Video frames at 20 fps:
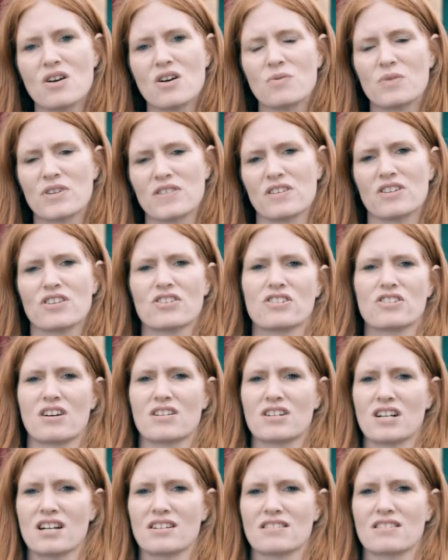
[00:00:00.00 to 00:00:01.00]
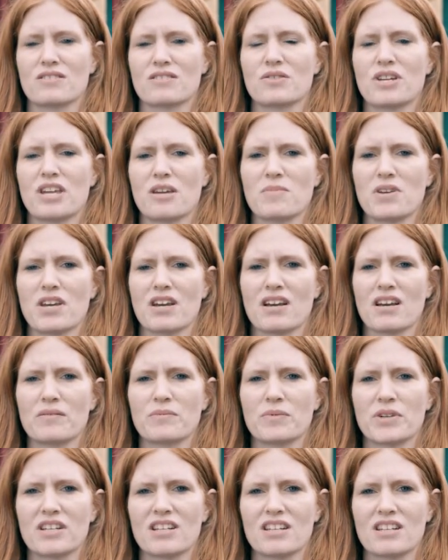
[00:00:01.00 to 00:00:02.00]
"We think your daughter has leukemia
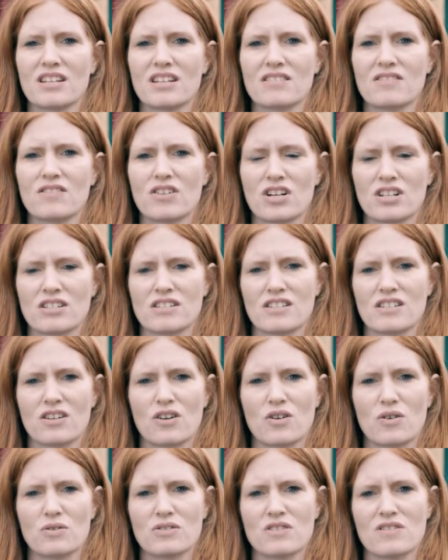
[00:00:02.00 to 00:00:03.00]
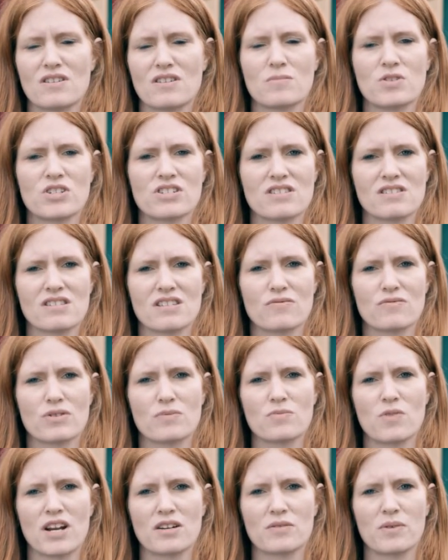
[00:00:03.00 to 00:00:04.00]
and we need her to go to the emergency
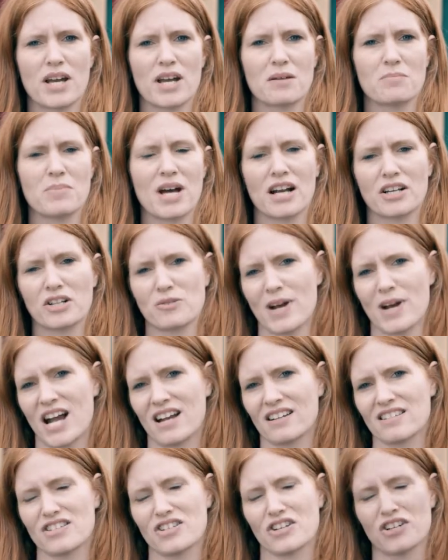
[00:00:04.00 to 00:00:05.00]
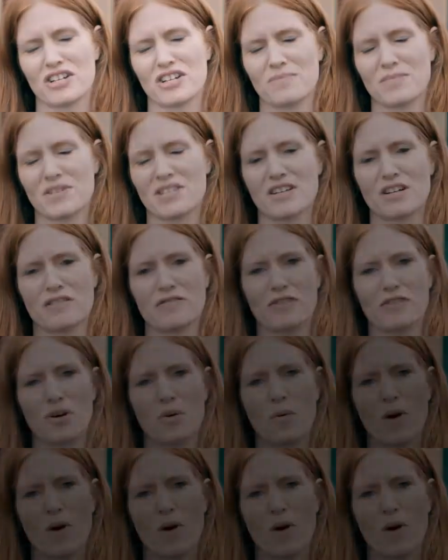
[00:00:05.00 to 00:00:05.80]
room right away. Pack your bags, you're gonna be there for a